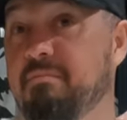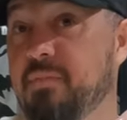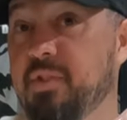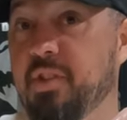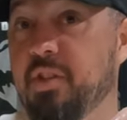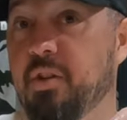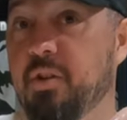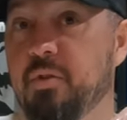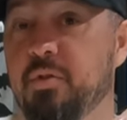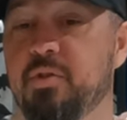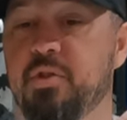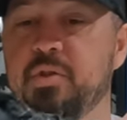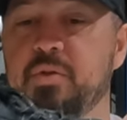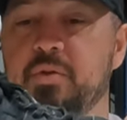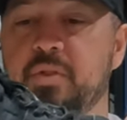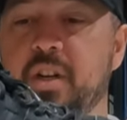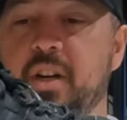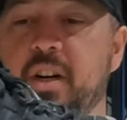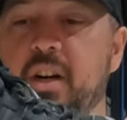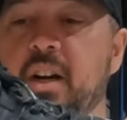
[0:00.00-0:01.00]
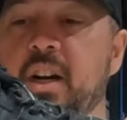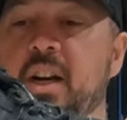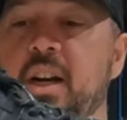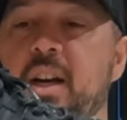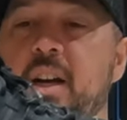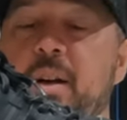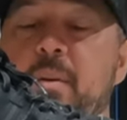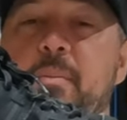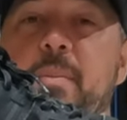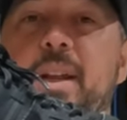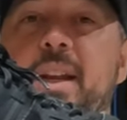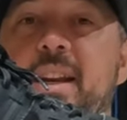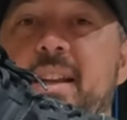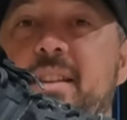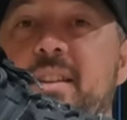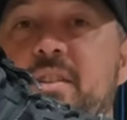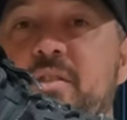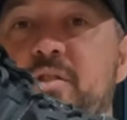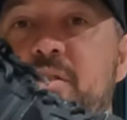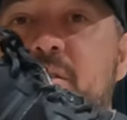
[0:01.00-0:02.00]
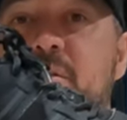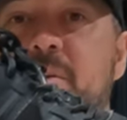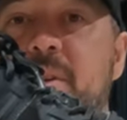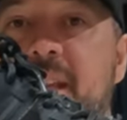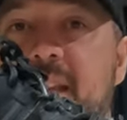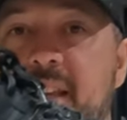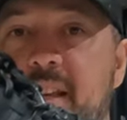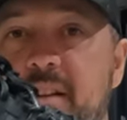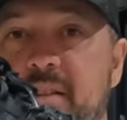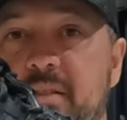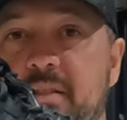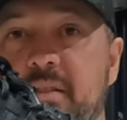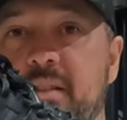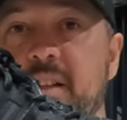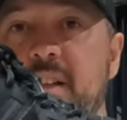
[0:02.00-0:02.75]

Zero Shoes are, meaning there's no heel.